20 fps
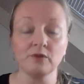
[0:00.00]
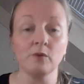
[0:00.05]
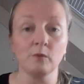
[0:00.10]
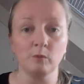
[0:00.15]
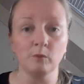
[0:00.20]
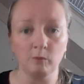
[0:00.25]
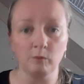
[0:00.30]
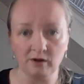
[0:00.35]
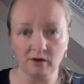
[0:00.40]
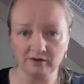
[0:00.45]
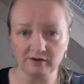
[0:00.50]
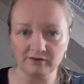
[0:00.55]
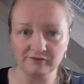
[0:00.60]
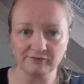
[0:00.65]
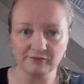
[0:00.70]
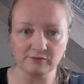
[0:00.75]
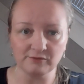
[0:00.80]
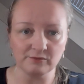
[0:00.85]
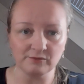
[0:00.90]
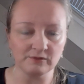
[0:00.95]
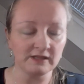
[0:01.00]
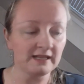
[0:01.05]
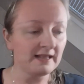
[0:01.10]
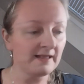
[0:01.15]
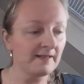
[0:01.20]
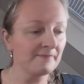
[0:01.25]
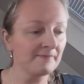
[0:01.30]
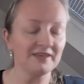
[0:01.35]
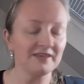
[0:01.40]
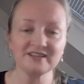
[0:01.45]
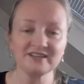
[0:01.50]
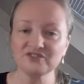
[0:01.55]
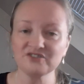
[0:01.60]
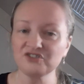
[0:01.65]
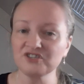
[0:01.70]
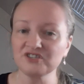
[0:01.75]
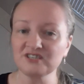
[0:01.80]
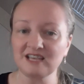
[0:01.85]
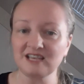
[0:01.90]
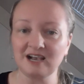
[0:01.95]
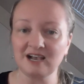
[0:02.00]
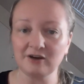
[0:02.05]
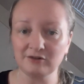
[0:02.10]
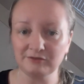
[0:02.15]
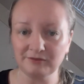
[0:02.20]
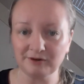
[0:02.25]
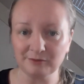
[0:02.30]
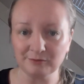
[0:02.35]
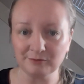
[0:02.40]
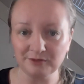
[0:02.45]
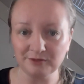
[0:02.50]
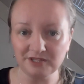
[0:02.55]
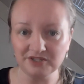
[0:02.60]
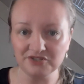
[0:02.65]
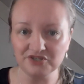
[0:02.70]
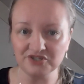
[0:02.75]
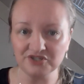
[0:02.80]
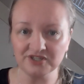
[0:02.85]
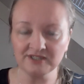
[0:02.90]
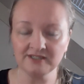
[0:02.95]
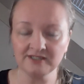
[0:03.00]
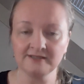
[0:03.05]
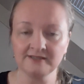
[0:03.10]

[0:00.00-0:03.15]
or wonderful. That is just out of our reach.